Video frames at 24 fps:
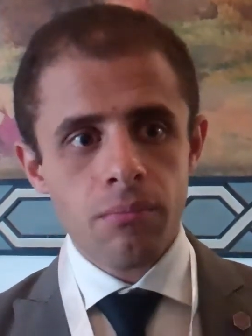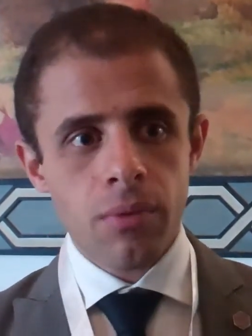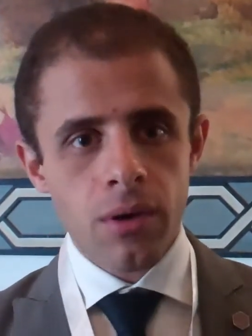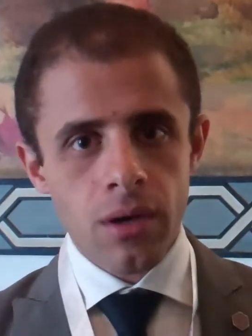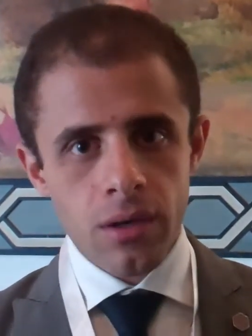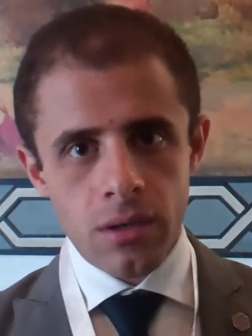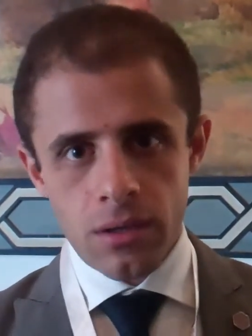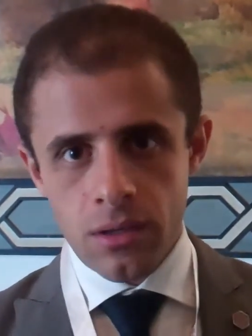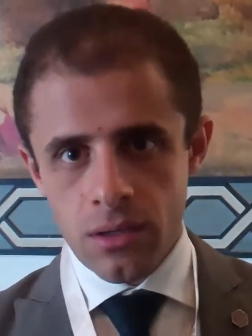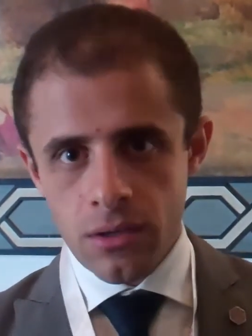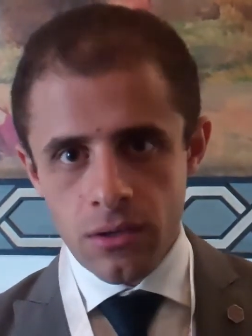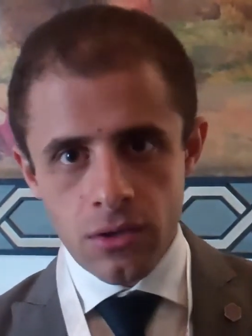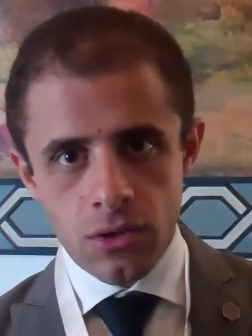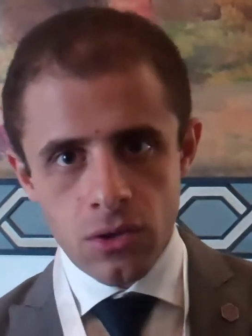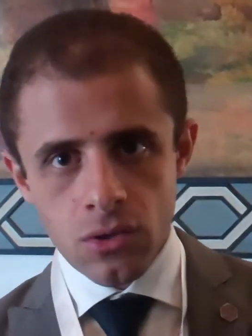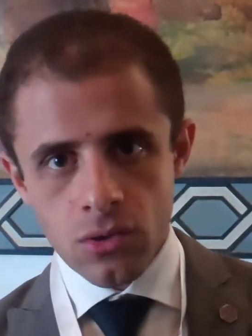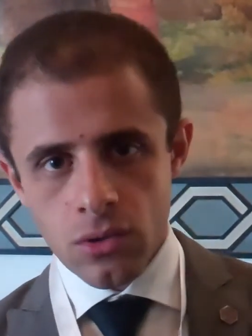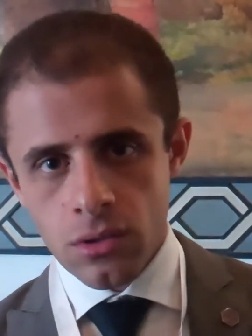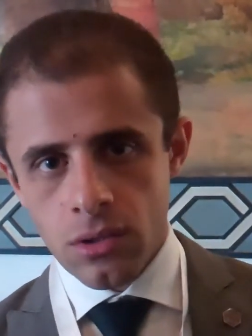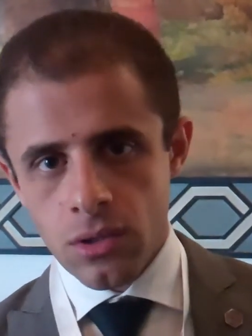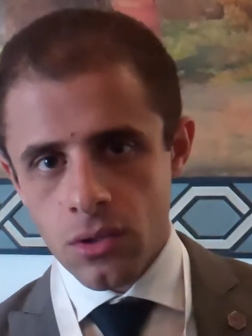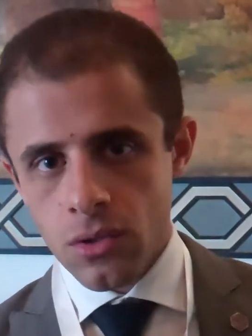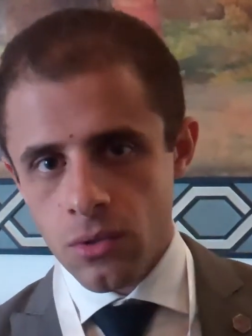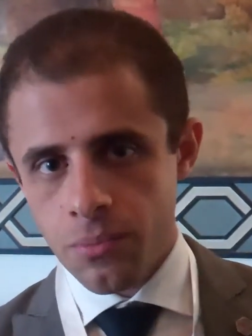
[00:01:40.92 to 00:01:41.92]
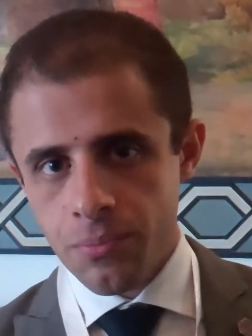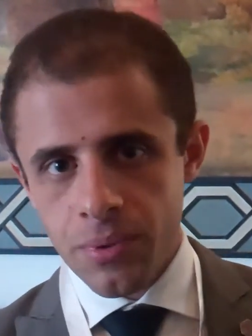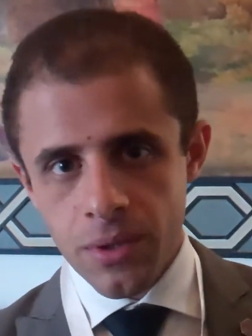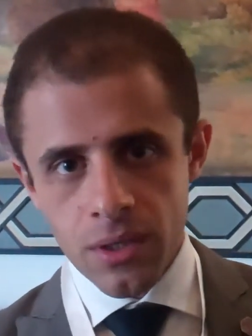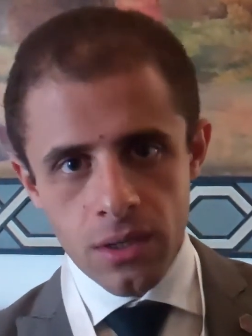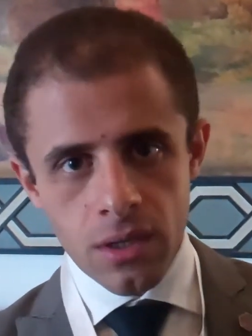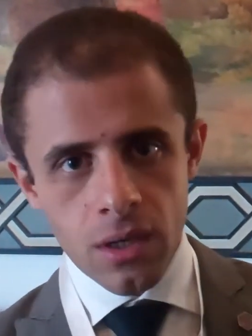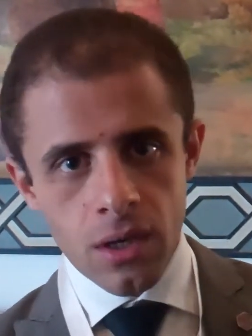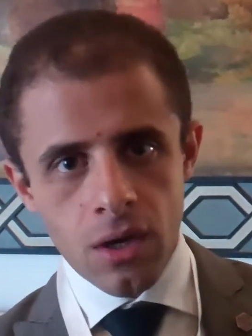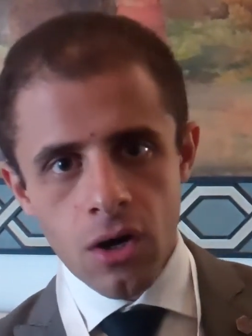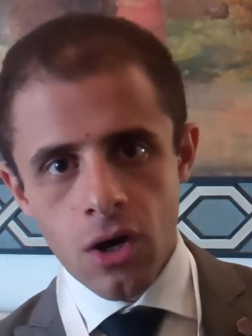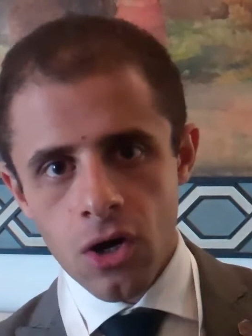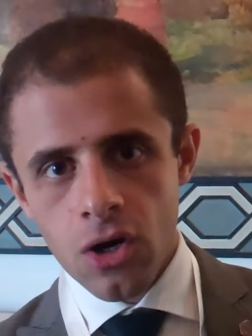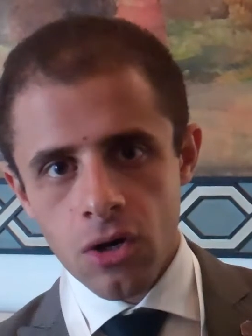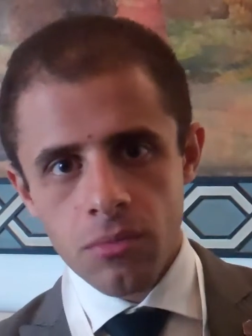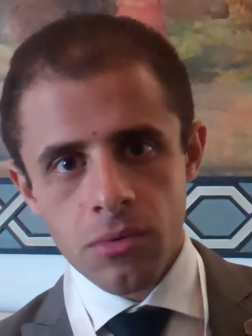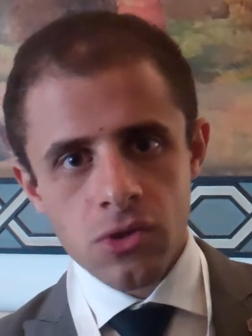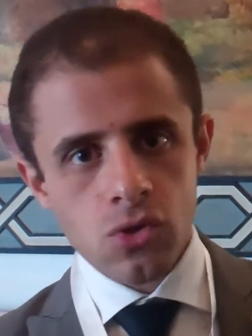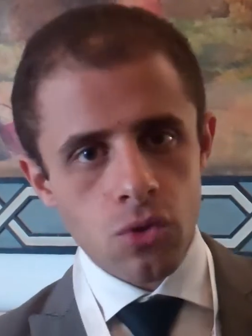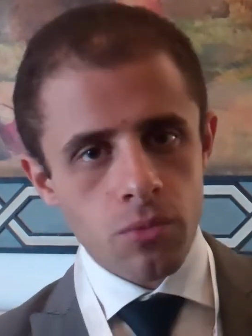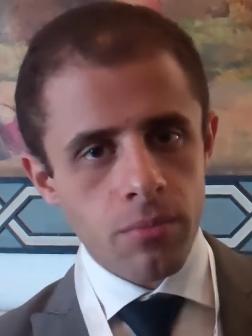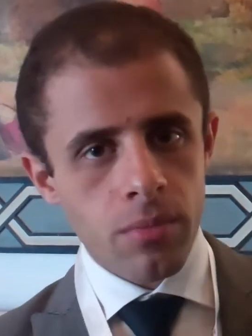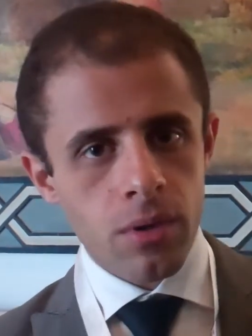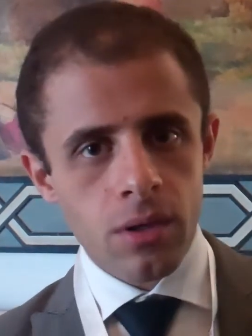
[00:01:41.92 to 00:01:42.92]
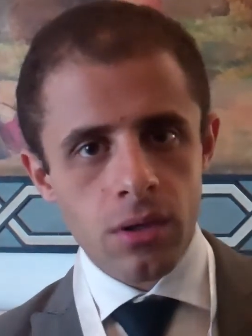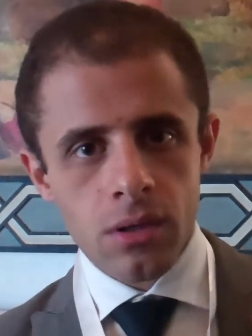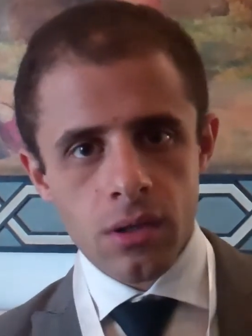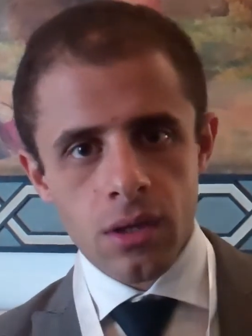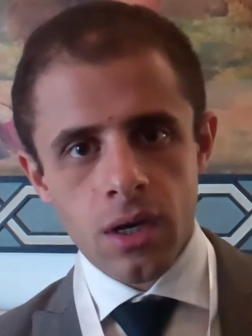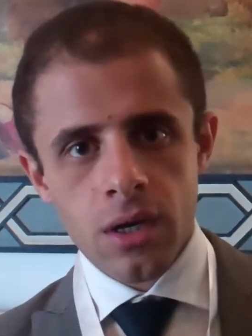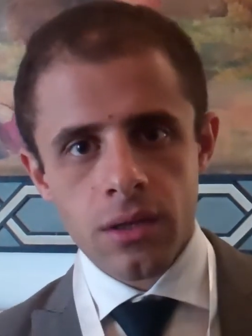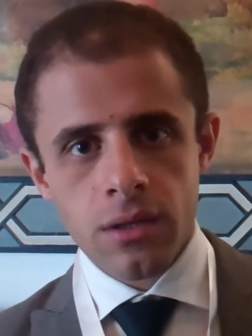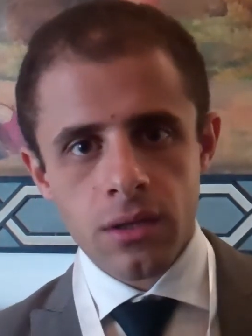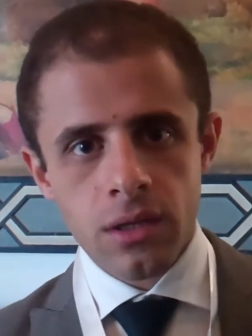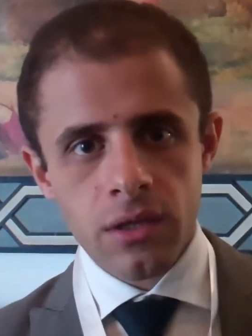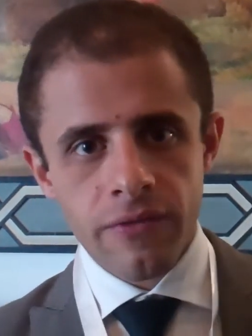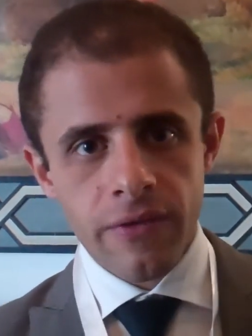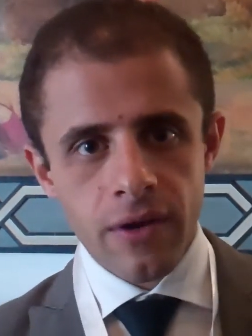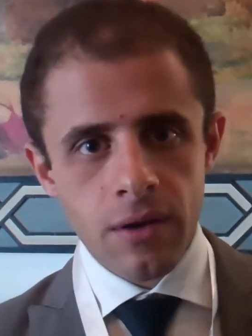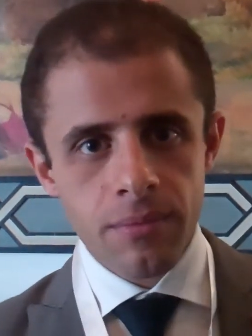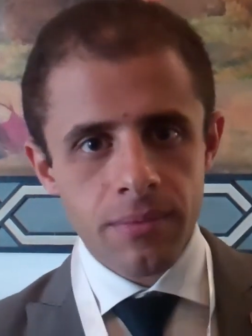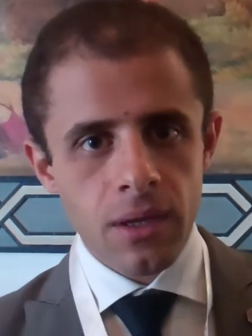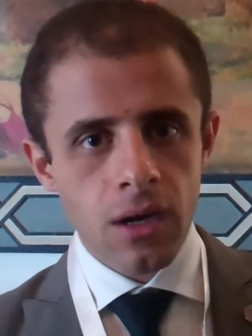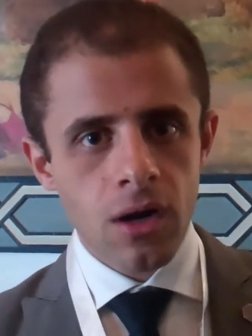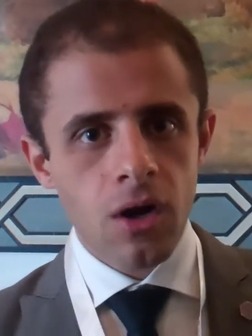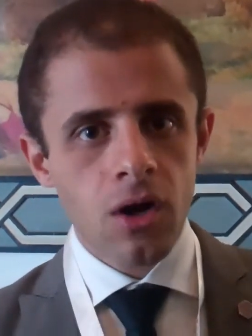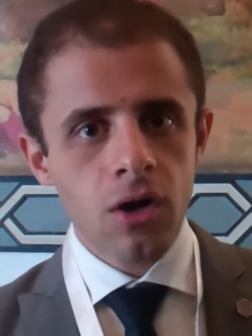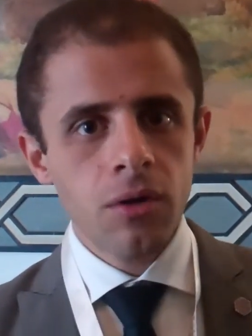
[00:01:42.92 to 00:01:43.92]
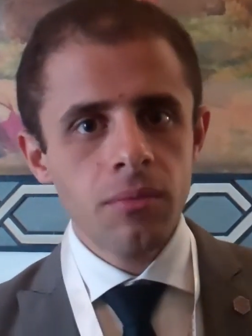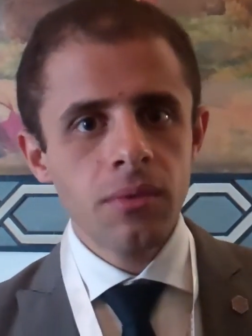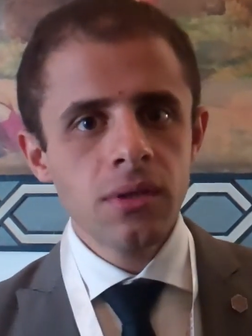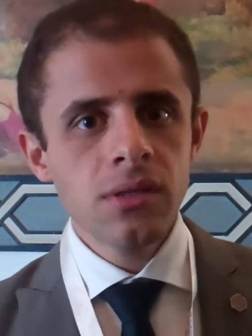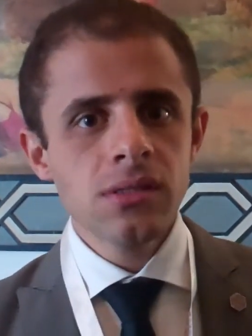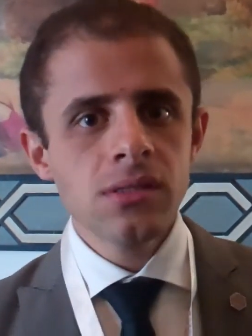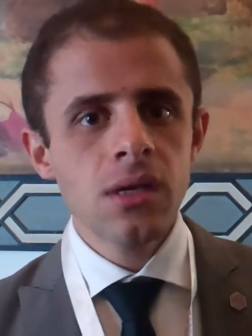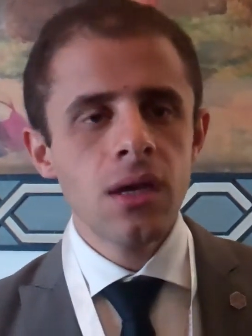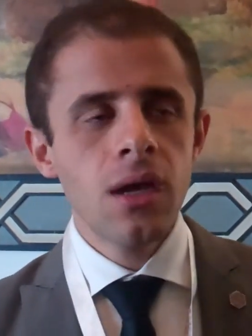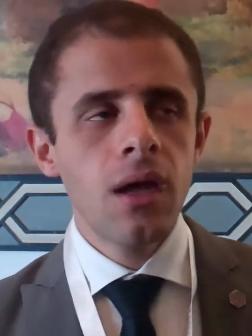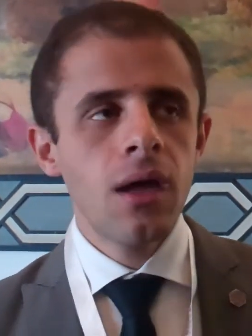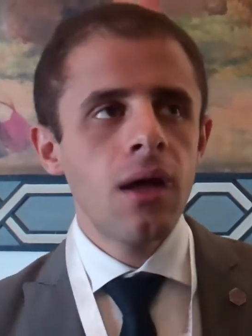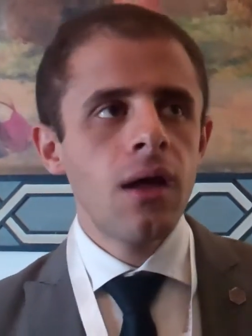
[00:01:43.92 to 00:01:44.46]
by the European economies or by other developed economies.